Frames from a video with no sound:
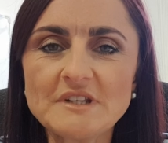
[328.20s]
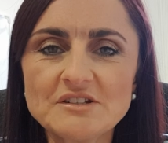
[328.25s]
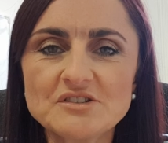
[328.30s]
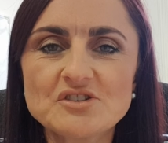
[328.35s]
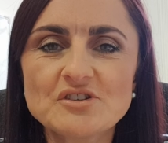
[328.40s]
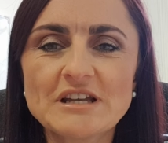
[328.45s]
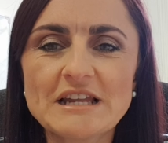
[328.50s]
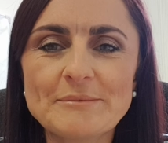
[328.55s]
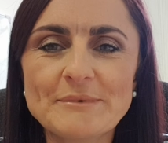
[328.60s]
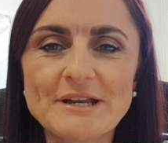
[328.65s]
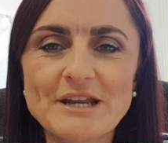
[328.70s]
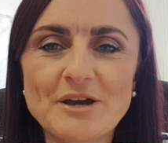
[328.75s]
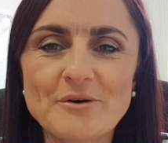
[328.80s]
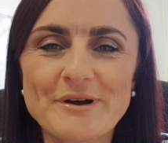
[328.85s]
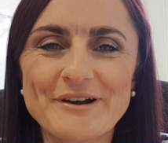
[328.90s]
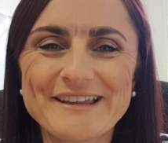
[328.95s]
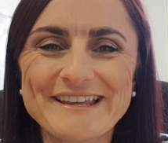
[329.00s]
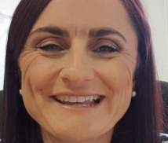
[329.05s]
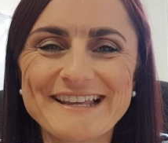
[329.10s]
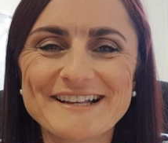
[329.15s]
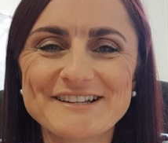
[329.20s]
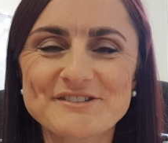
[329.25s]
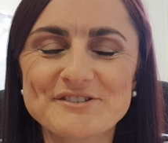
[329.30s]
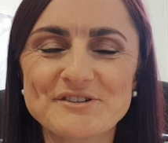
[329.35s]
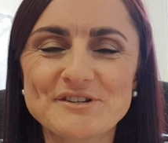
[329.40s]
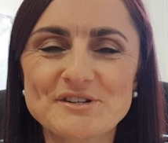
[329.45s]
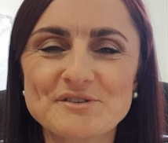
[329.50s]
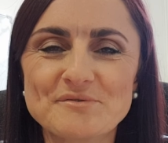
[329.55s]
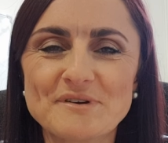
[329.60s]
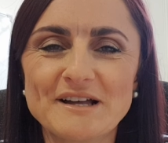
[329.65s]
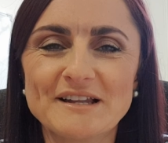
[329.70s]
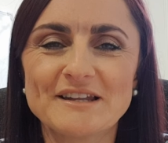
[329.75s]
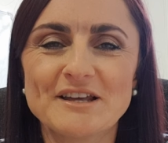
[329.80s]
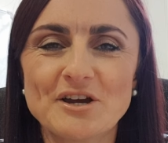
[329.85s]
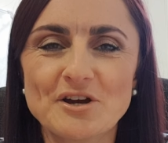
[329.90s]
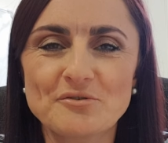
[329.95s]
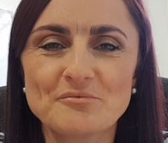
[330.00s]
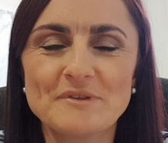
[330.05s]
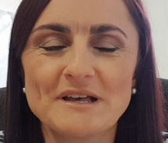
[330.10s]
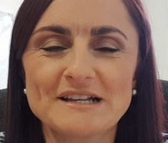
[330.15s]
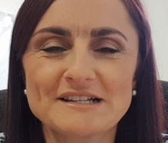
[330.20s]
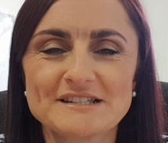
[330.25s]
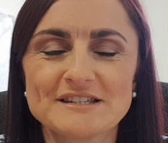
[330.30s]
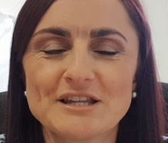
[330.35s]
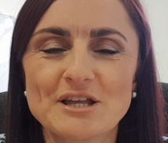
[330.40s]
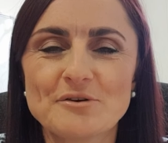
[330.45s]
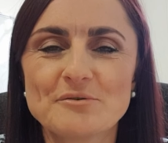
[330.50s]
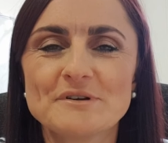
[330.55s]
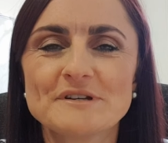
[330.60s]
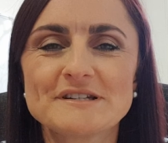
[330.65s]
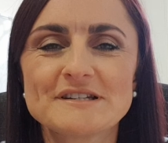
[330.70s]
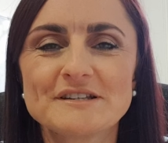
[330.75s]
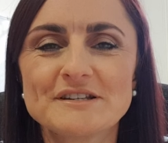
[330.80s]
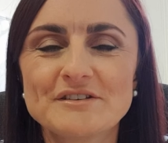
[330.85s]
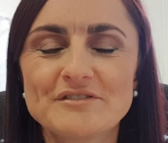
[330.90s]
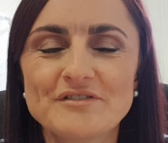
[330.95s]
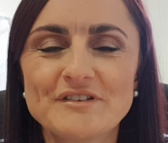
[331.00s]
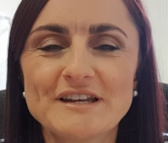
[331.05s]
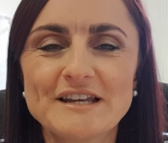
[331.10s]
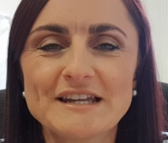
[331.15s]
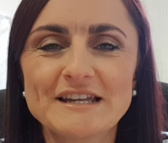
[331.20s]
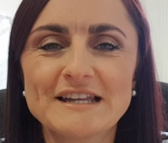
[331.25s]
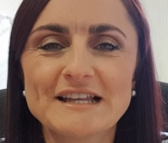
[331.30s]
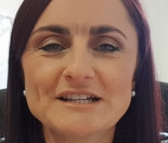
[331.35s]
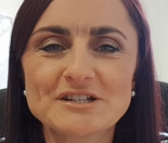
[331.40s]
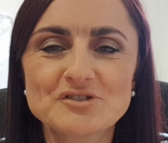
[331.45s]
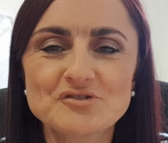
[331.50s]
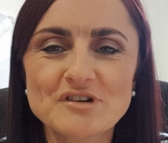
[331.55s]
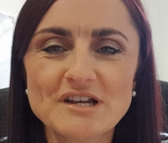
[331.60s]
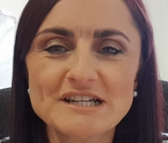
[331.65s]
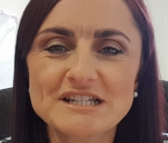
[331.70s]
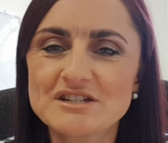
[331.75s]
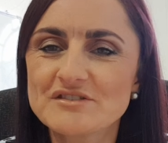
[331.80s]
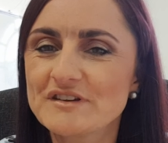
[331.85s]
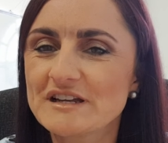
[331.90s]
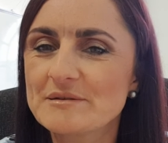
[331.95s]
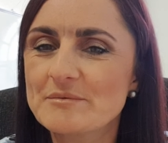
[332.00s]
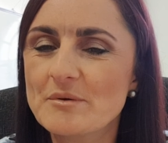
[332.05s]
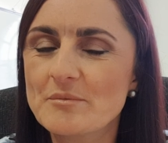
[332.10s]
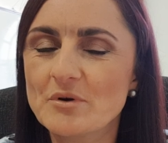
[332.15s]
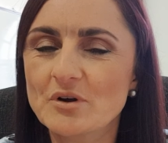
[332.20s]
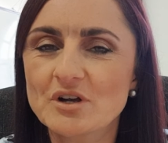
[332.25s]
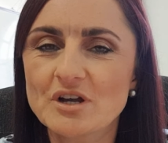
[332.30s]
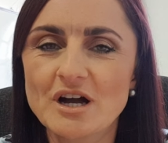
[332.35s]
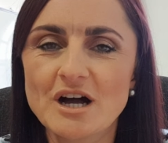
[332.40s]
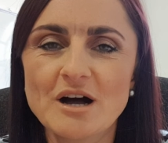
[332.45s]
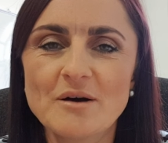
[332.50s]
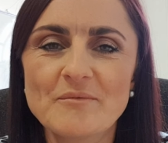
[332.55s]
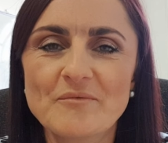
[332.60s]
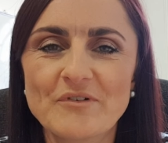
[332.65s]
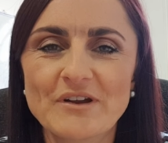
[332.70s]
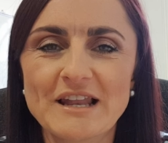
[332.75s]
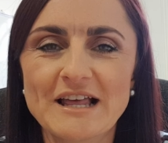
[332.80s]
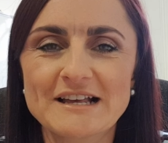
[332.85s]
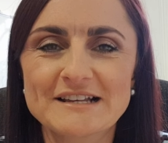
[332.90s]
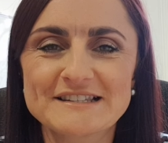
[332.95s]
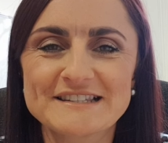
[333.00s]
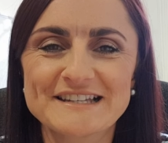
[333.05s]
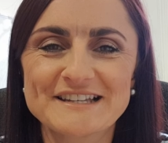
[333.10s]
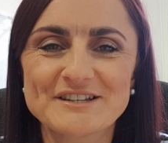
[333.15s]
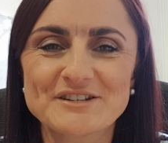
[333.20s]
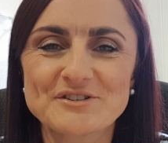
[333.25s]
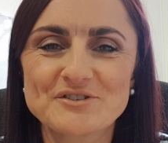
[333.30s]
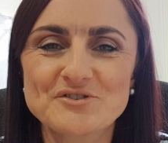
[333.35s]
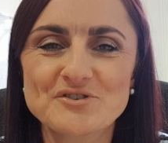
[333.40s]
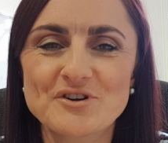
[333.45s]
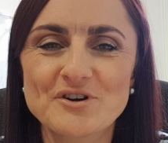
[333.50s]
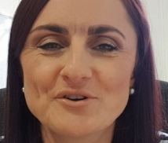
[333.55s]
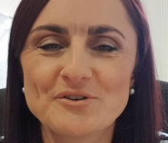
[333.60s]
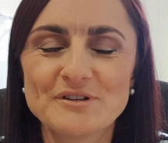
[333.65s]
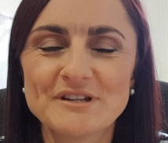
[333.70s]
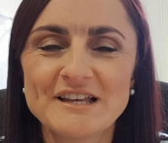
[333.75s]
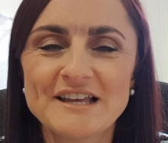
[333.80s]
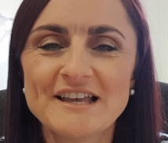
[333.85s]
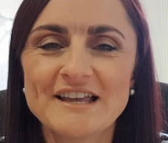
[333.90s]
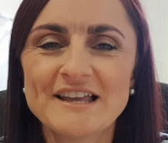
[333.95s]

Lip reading: do let me know how you get on as well. I hope that's lowered. You're feeling less stressed. You're feeling a bit more calm, relaxed, in control.